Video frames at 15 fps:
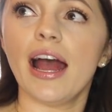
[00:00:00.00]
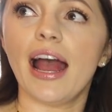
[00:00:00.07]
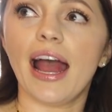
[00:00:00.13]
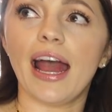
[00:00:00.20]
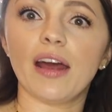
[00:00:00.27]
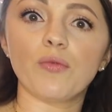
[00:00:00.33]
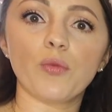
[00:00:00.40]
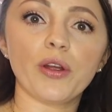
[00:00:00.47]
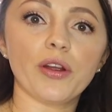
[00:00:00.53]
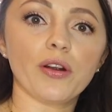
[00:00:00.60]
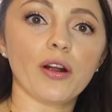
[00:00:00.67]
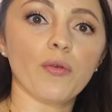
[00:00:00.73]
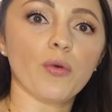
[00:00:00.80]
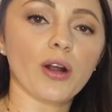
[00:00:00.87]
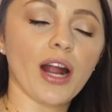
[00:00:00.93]
and
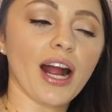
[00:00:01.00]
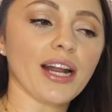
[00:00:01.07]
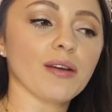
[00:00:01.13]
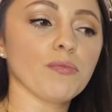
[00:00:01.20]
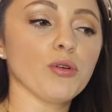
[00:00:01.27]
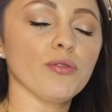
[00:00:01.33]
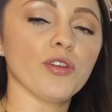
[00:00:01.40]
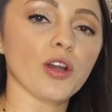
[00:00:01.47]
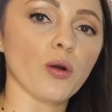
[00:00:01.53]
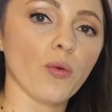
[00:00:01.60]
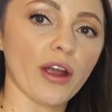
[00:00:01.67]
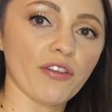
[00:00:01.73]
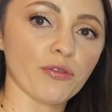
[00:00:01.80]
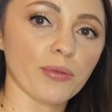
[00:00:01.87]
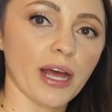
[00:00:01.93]
we're we're kind of moving
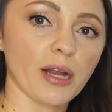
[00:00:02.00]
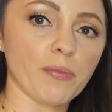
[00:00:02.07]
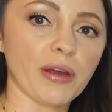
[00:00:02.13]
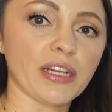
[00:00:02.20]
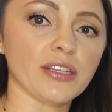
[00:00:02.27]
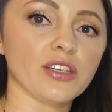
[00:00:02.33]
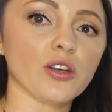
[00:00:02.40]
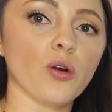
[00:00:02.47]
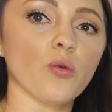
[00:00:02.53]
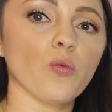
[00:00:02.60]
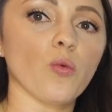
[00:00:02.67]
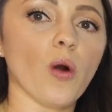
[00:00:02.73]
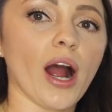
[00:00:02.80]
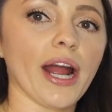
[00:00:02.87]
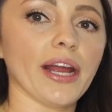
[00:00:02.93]
away from that a bit. So
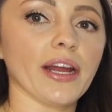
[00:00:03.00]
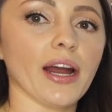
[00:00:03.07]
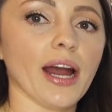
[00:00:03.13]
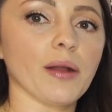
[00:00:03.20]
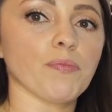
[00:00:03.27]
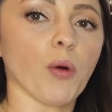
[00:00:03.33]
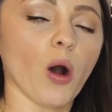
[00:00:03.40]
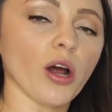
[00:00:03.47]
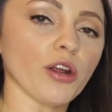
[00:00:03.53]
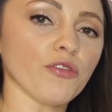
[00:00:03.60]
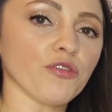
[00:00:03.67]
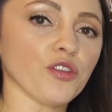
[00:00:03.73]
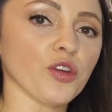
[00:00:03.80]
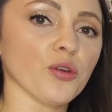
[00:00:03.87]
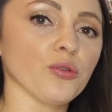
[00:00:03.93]
I had bought a
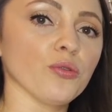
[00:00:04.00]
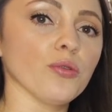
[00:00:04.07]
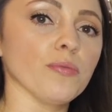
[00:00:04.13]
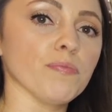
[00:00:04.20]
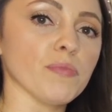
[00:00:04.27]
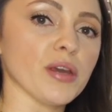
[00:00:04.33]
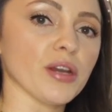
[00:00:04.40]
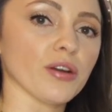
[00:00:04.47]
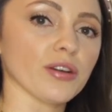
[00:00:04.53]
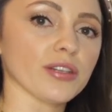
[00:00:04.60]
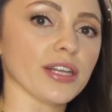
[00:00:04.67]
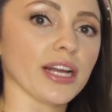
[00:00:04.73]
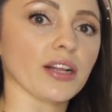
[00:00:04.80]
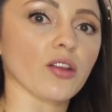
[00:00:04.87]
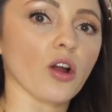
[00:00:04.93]
few mirrors,
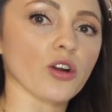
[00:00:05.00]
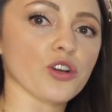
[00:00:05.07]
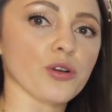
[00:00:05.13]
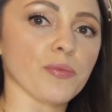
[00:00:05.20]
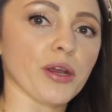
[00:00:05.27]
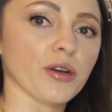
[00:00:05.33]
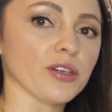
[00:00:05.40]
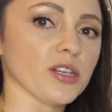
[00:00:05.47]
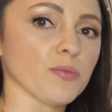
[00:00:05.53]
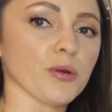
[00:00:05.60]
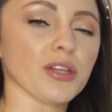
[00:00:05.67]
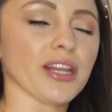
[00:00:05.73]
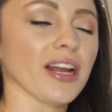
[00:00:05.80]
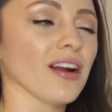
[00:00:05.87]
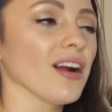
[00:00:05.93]
like larger mirrors to
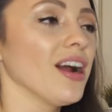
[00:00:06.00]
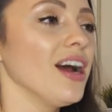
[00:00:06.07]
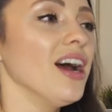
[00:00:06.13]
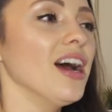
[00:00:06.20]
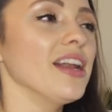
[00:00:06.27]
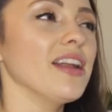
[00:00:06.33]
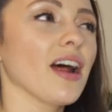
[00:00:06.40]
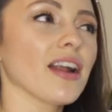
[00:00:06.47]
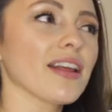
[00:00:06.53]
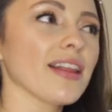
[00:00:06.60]
put there. None